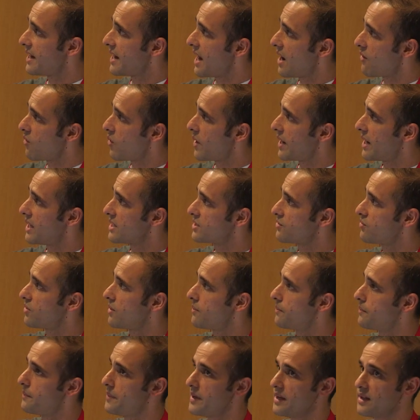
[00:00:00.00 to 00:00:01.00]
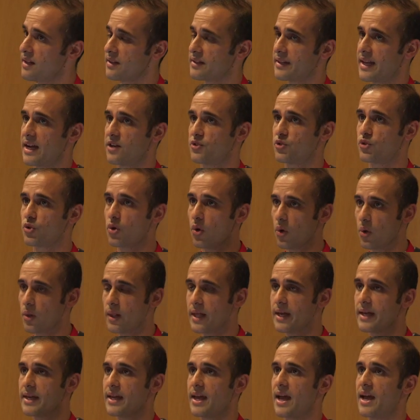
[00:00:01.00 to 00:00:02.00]
and everyone else will build their
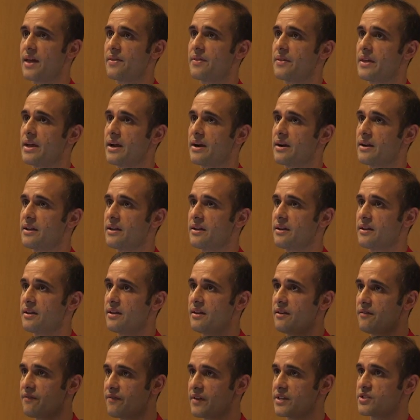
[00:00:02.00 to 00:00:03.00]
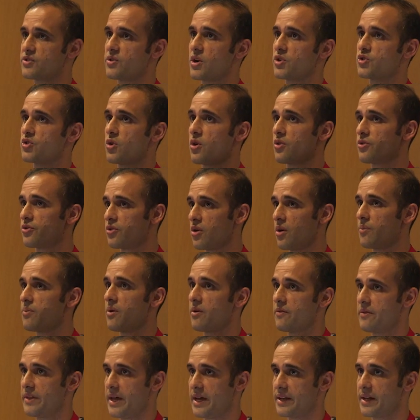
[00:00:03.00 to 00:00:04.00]
tooling and their infrastructure on top
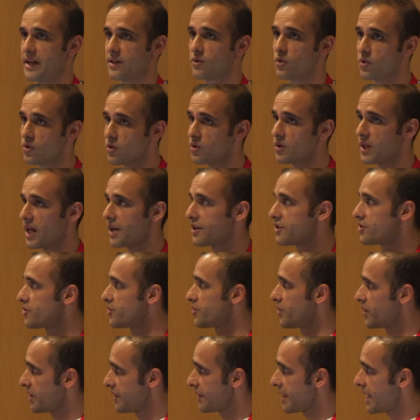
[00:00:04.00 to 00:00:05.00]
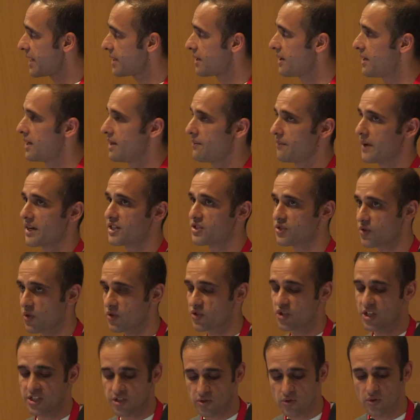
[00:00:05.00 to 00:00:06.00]
of that. And Google Cloud is doing that, but it's
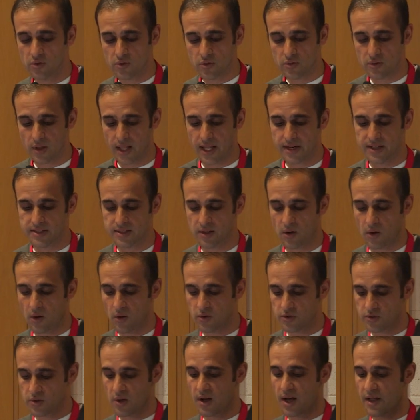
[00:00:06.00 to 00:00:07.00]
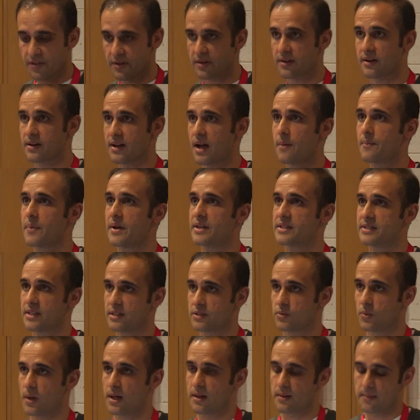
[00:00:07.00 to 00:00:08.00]
not just Google Cloud, it's also other companies
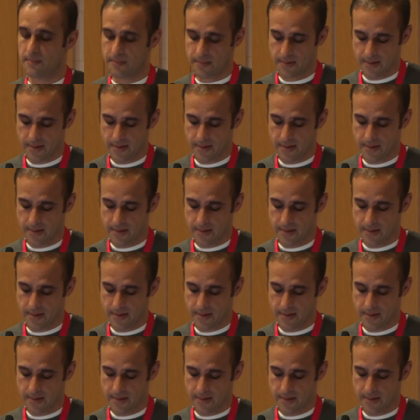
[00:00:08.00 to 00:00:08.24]
as well.